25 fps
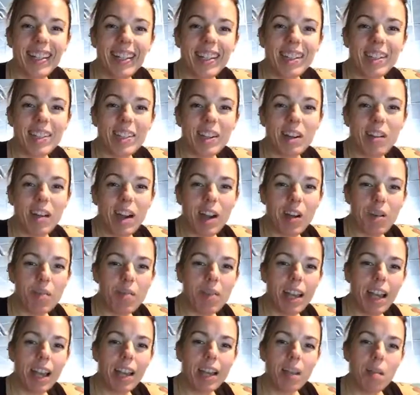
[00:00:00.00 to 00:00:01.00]
So I hope
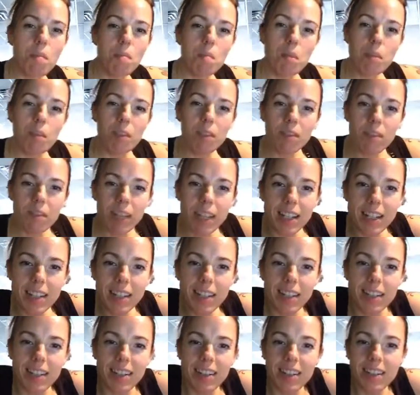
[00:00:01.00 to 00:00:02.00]
that motivates
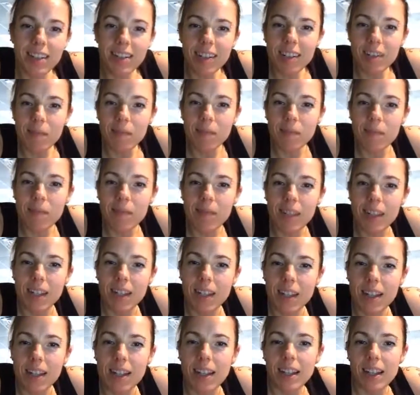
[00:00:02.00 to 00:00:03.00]
you.
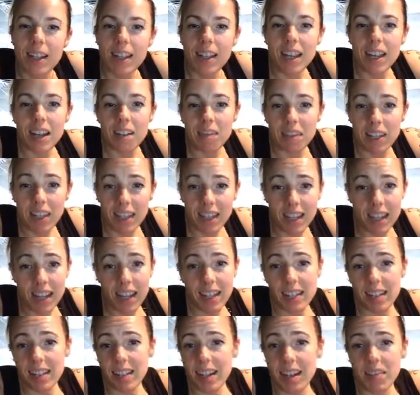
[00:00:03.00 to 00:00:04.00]
Yeah, one thing
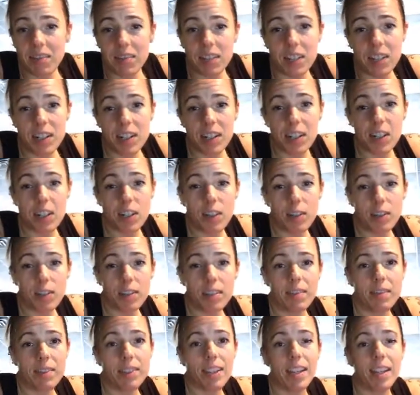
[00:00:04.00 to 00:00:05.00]
at a time for sure,
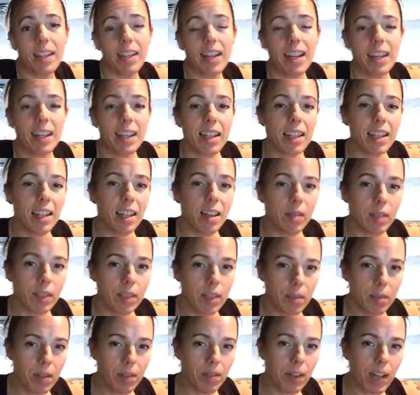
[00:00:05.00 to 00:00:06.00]
Joseph. And I think that was
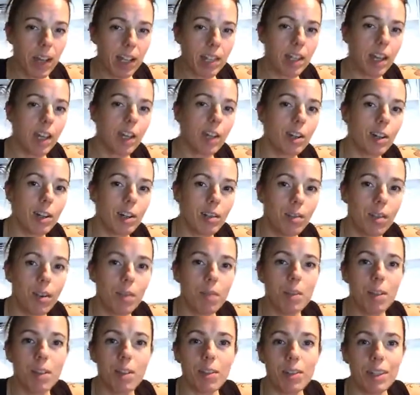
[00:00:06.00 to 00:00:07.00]
some advice I'd heard
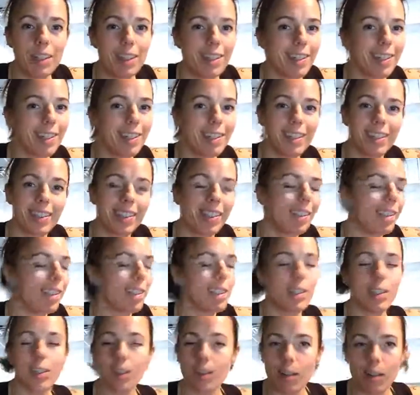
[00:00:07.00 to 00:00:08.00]
from you, and it's
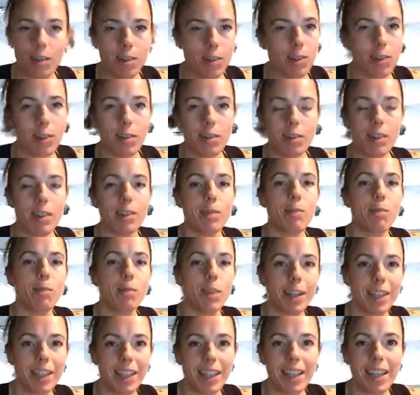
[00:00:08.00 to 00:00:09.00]
so true. Just
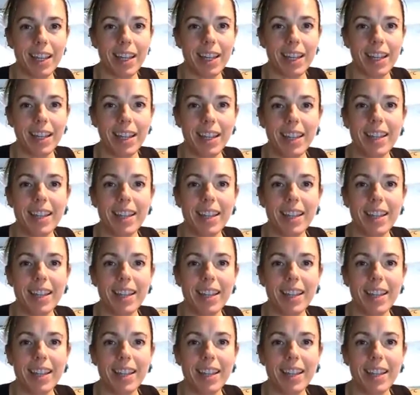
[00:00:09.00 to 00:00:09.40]
one thing.